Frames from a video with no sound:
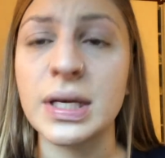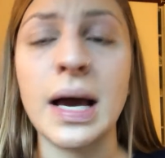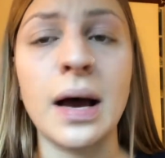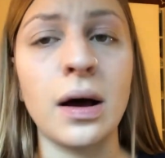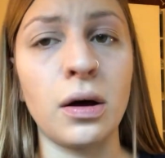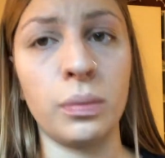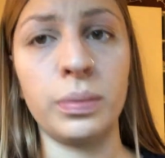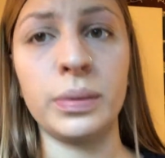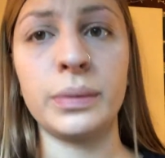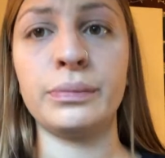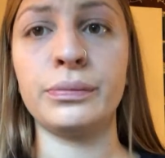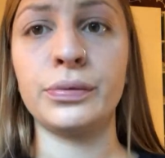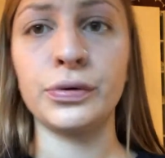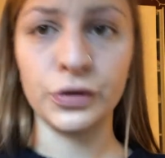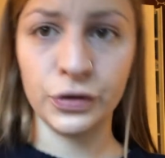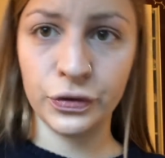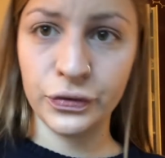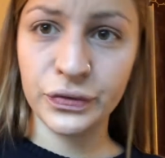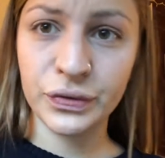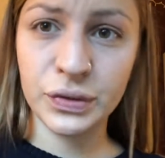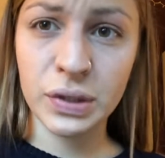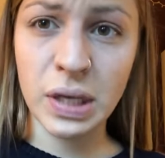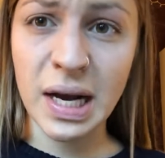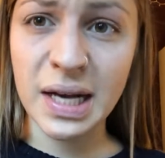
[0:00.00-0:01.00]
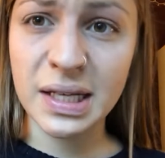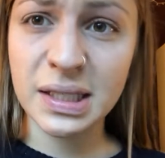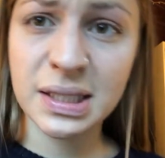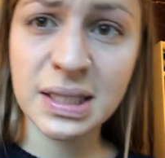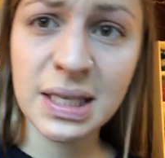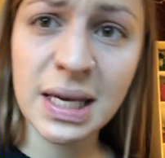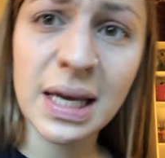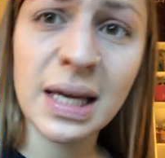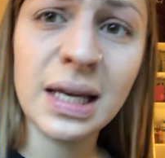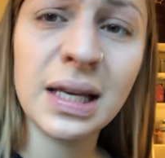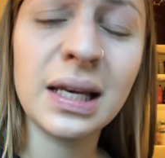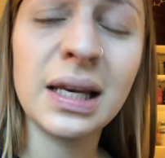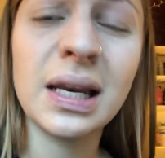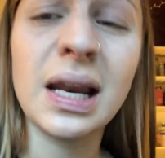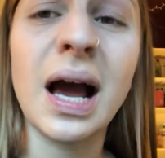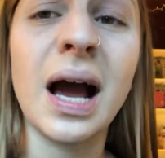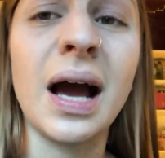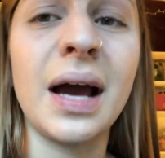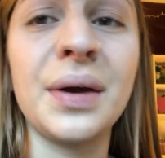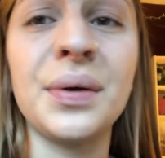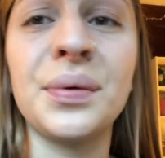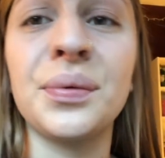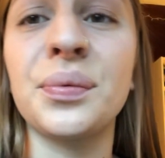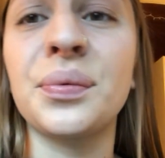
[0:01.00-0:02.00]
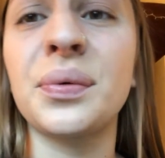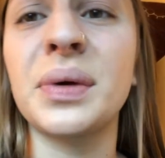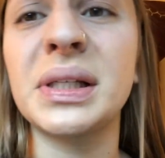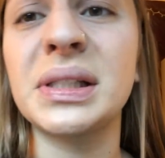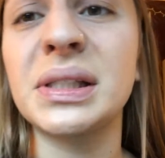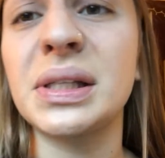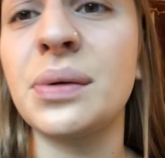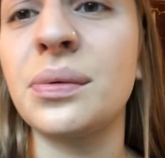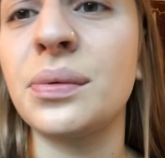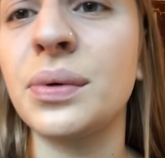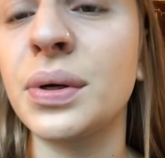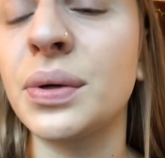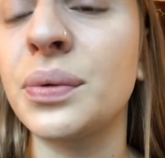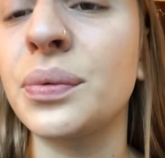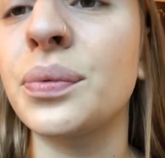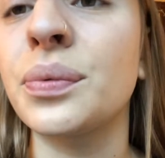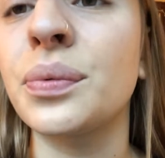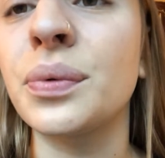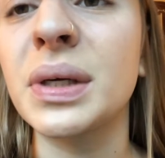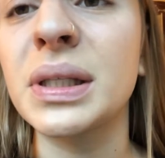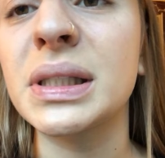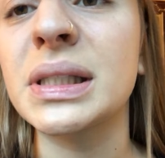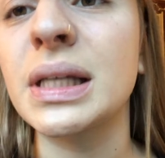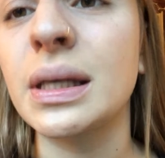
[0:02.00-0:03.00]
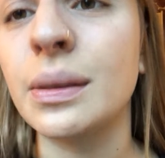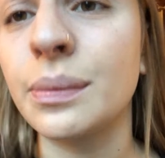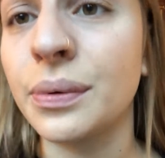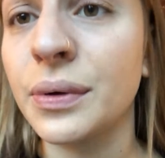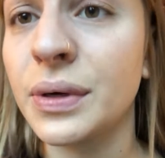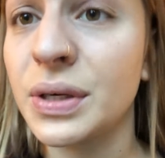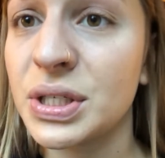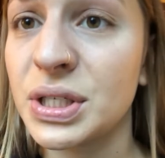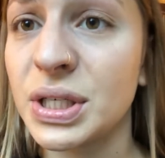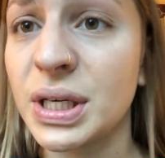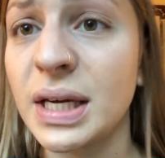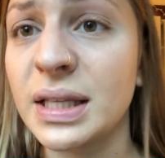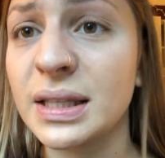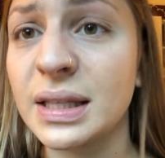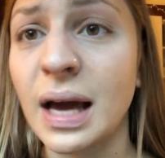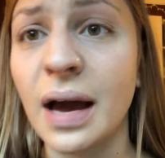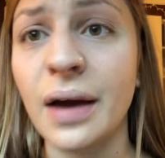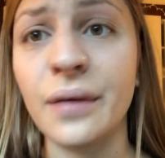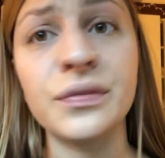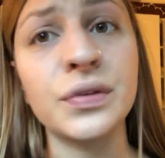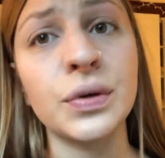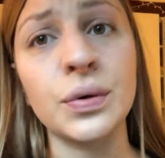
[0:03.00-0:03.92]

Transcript: to help improve dry skin, I really would really appreciate that.